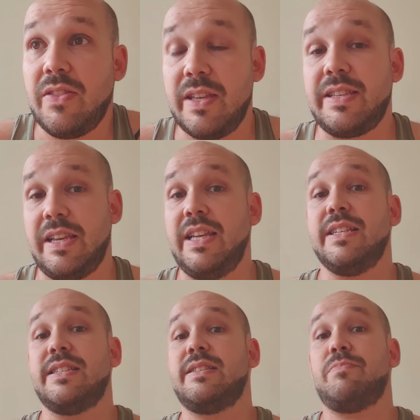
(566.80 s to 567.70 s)
This
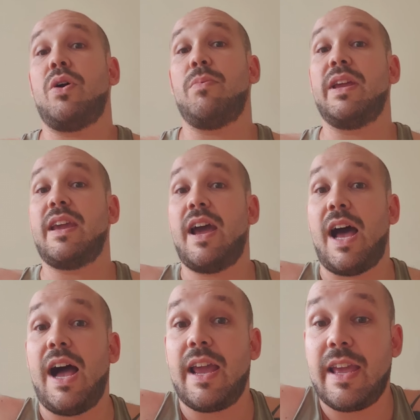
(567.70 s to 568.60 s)
is probably,
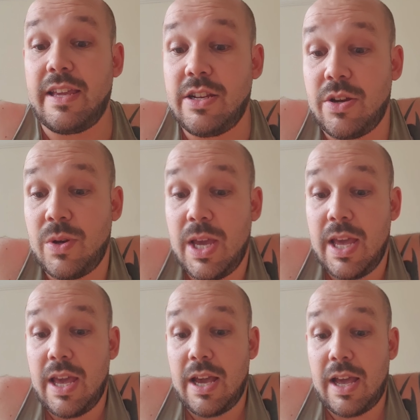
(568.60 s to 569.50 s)

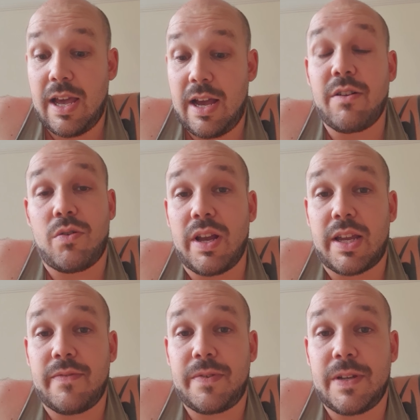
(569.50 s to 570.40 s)
I'm
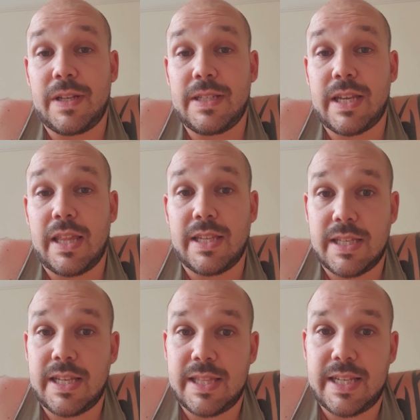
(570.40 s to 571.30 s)
quite confident in saying
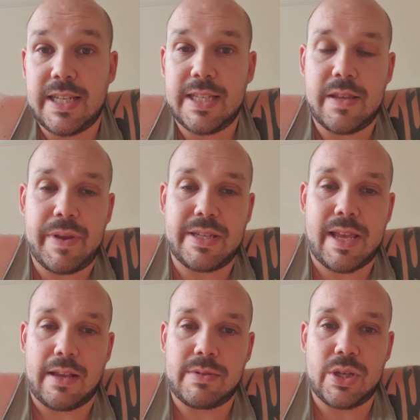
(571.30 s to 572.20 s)
that this is the best
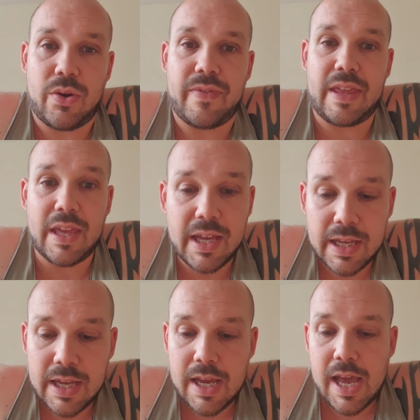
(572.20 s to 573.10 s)
Samsung of the year.
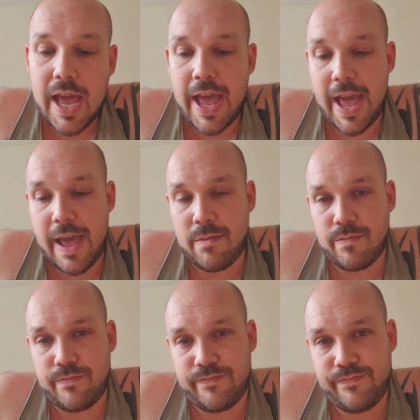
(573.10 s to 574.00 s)

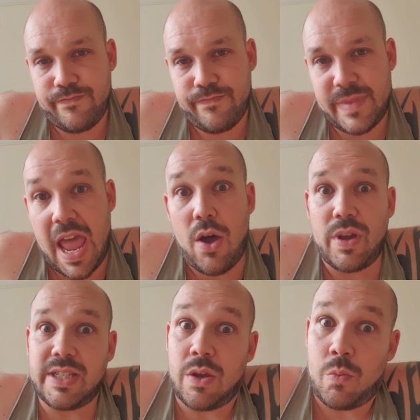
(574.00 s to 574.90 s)
Now,
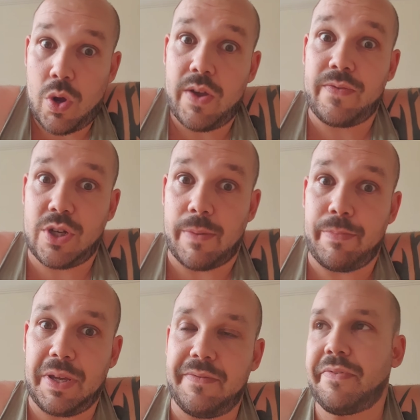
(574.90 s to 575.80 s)
is it worth
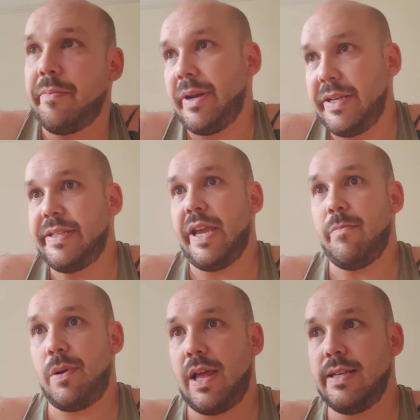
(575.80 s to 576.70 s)
jumping from an
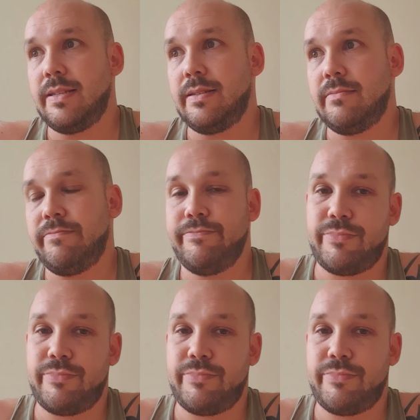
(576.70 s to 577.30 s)
S10 Plus?